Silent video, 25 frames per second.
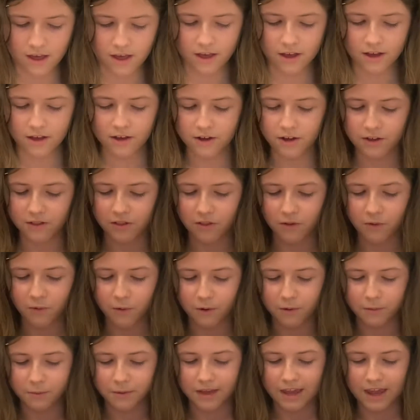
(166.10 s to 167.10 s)
Good
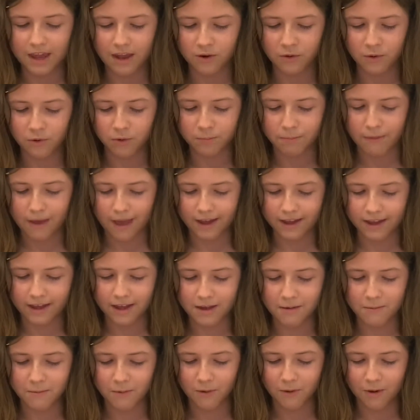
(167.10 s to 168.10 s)
Lord, we can't hold back
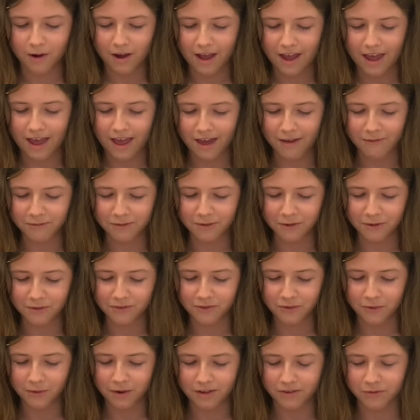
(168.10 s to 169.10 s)
anymore. I have no
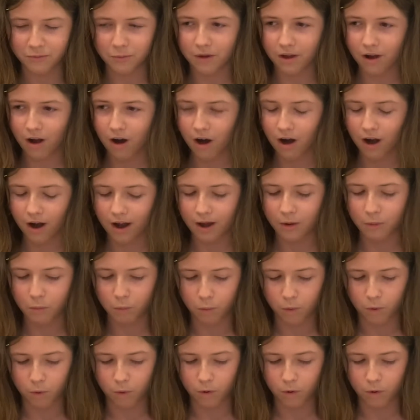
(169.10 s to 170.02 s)
choice. We are at war.